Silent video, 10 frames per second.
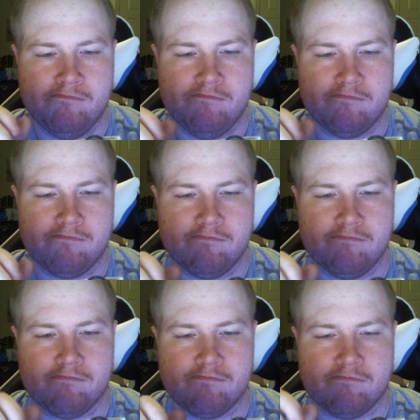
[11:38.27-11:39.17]

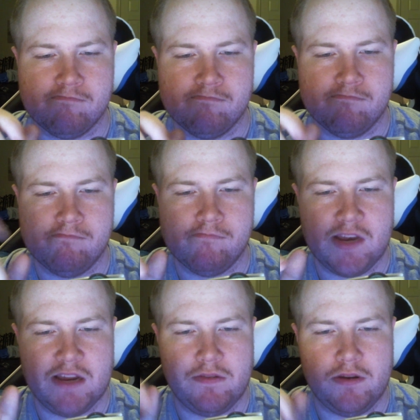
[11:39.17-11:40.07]

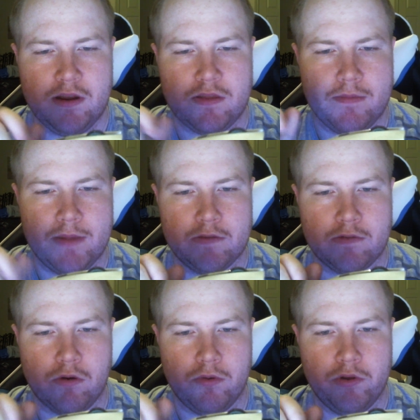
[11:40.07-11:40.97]
definitely not the best
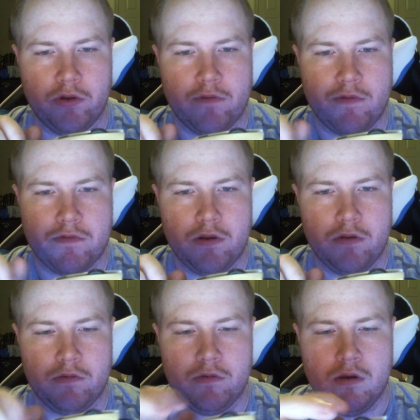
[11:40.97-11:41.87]
scroll wheel I've ever
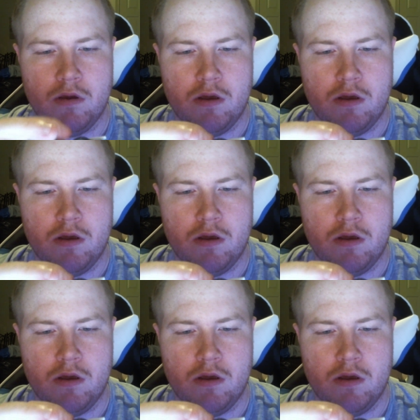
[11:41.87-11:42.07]
used.